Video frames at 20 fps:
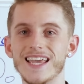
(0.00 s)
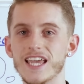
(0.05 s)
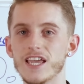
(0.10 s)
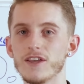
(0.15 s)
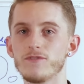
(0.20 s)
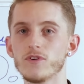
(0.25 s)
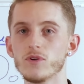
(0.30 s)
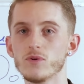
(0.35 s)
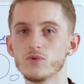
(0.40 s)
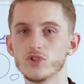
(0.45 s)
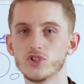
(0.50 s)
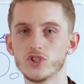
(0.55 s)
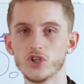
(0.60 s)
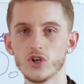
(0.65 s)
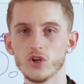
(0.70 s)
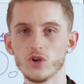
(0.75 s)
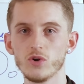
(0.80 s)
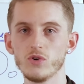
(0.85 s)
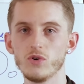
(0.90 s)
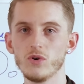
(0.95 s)
If you
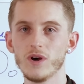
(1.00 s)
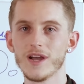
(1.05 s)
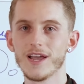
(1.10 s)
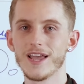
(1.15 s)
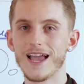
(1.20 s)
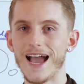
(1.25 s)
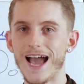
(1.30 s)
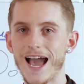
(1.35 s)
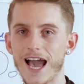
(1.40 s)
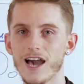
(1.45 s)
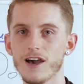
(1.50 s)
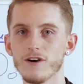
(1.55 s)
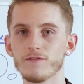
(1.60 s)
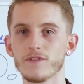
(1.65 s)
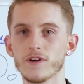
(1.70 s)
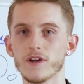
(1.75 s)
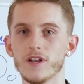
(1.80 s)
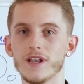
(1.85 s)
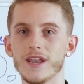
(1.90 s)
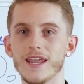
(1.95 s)
do
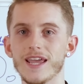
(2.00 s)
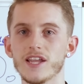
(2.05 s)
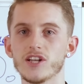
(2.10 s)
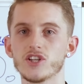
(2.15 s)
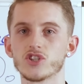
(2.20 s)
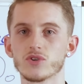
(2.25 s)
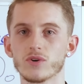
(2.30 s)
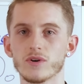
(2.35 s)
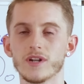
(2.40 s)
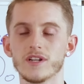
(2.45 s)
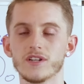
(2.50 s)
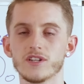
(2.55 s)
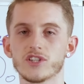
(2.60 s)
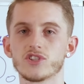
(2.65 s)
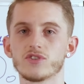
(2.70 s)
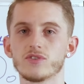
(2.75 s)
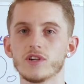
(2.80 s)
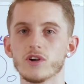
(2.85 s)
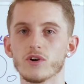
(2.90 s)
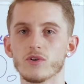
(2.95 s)
have a niche or an
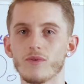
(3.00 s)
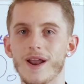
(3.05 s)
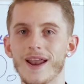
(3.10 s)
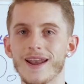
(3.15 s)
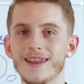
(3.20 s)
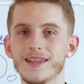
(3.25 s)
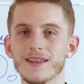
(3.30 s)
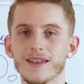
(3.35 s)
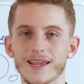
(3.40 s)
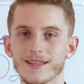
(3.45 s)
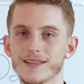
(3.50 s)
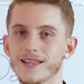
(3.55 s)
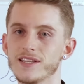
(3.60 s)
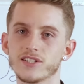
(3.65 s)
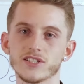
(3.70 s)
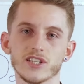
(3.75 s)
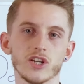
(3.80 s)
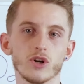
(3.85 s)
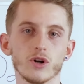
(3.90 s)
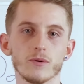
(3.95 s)
industry already, like
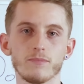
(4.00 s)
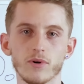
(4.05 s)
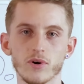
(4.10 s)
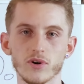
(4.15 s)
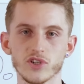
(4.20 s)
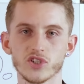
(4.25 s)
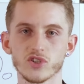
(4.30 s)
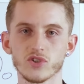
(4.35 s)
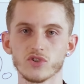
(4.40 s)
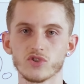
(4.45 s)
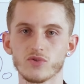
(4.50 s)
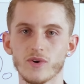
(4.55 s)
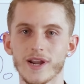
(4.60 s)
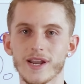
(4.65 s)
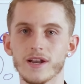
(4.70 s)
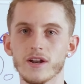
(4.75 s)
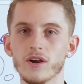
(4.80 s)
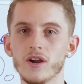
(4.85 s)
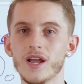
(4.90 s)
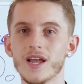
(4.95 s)
let's say you're a personal
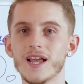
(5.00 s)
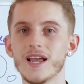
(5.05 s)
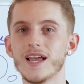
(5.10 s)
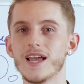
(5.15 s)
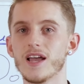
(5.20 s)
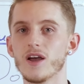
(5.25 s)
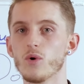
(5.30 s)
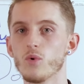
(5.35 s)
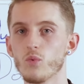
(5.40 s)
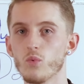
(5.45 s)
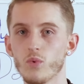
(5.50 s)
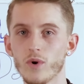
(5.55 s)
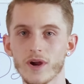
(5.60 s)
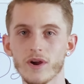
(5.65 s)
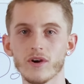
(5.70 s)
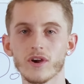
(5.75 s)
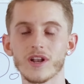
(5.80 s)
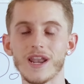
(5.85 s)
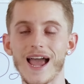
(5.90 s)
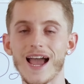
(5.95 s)
trainer,
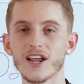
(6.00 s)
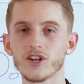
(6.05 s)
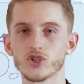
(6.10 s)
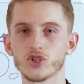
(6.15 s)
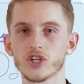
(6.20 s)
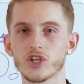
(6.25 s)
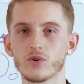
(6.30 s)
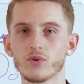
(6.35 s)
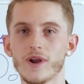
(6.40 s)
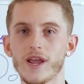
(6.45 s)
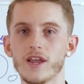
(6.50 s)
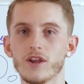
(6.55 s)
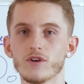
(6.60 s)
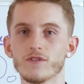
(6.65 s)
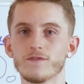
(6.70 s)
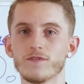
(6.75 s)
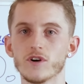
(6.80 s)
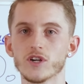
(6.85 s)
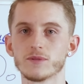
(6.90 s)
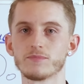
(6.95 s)
we're going to actually create your
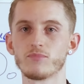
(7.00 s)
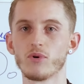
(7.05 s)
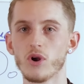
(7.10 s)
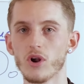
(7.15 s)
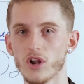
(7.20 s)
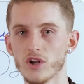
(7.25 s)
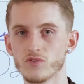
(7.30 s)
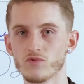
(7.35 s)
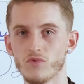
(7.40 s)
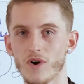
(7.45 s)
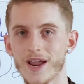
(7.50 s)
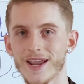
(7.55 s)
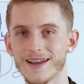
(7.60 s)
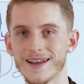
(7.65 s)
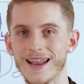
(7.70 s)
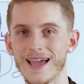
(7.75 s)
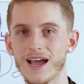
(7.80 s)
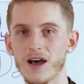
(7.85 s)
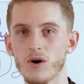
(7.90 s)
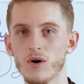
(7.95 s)
first product right
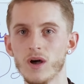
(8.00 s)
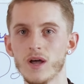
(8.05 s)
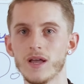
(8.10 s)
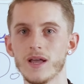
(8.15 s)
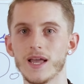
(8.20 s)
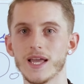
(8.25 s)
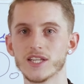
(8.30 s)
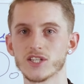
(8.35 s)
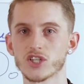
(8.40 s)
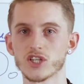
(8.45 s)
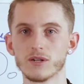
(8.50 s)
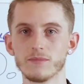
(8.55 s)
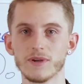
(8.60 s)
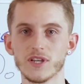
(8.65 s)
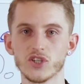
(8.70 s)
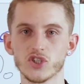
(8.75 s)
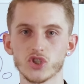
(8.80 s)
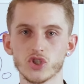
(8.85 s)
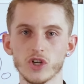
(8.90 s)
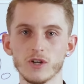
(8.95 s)
now. It's going to
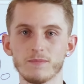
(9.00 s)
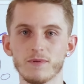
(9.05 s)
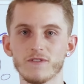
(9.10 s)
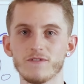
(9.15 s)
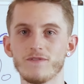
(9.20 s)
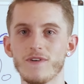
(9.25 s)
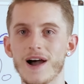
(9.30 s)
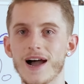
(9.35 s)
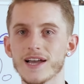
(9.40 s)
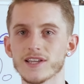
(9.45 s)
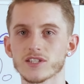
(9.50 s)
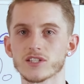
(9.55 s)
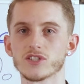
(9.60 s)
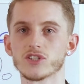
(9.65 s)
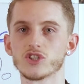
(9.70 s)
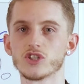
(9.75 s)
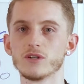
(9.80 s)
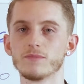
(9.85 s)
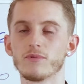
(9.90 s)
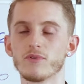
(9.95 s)
be super fast
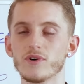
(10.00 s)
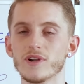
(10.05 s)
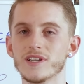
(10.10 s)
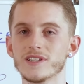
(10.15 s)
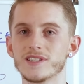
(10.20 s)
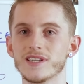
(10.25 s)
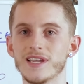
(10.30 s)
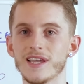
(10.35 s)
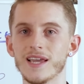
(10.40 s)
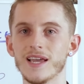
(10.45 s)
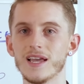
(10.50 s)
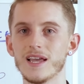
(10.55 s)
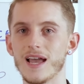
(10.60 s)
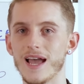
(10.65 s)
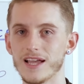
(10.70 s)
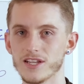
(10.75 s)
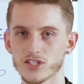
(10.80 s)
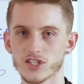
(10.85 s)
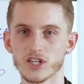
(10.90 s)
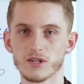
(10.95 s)
and super easy,
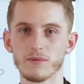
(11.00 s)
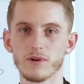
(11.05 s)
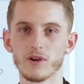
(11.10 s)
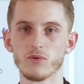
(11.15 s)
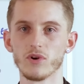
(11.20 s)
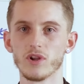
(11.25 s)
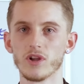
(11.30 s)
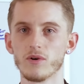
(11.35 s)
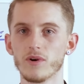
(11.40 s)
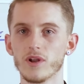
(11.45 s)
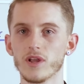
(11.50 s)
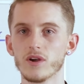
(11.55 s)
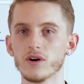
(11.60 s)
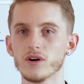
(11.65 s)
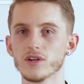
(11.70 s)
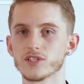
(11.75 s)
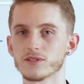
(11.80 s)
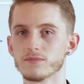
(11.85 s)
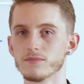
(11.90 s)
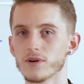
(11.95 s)
and it's going to be really
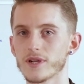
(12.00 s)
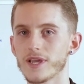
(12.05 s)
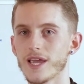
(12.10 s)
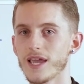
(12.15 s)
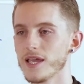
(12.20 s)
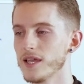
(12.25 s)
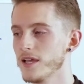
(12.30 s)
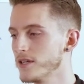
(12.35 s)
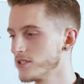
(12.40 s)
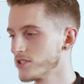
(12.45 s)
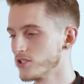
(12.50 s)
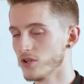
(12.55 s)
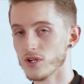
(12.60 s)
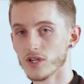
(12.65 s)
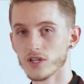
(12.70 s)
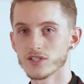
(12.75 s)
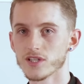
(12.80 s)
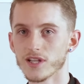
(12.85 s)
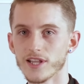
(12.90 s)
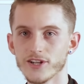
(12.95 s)
awesome, okay? So
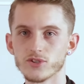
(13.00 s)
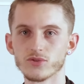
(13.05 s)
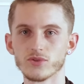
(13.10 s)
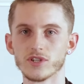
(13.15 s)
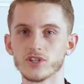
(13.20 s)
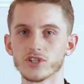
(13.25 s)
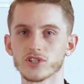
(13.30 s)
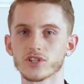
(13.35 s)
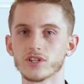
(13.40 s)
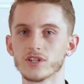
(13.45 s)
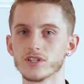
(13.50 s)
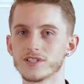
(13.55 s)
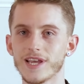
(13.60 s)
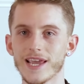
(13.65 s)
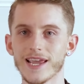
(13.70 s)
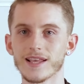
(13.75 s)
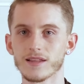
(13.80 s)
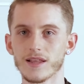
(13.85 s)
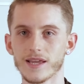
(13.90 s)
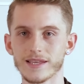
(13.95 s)
it's literally just going to
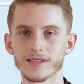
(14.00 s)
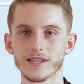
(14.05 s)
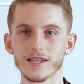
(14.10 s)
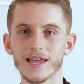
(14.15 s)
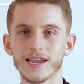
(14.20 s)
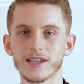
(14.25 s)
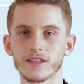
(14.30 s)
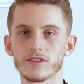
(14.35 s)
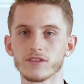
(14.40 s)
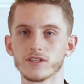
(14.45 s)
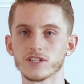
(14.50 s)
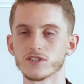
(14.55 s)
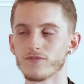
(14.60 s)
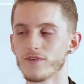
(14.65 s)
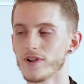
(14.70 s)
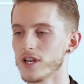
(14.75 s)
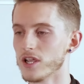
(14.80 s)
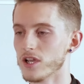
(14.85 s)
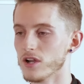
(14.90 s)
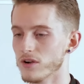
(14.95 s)
take like the length of this
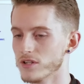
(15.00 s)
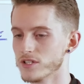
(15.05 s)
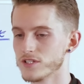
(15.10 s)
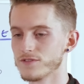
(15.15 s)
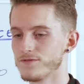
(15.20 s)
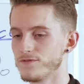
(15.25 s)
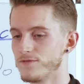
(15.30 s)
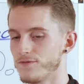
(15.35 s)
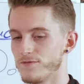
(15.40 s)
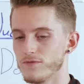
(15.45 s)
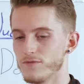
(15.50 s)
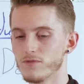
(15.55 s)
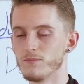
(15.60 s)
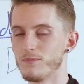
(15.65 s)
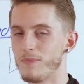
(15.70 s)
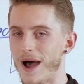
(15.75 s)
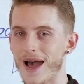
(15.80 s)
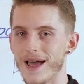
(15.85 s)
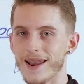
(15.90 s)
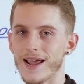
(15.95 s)
video. It's
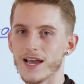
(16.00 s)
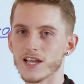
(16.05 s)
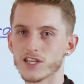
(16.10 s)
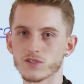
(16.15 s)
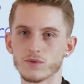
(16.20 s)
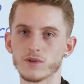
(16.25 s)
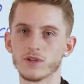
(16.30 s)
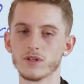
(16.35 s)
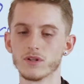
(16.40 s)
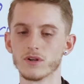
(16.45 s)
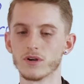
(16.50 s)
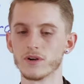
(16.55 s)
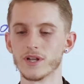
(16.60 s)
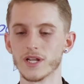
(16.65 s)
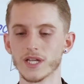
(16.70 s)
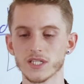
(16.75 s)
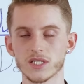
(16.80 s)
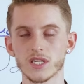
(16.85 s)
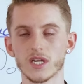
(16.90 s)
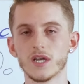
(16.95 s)
badass when you learn
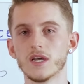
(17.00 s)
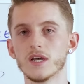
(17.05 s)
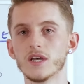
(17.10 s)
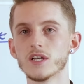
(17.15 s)
this.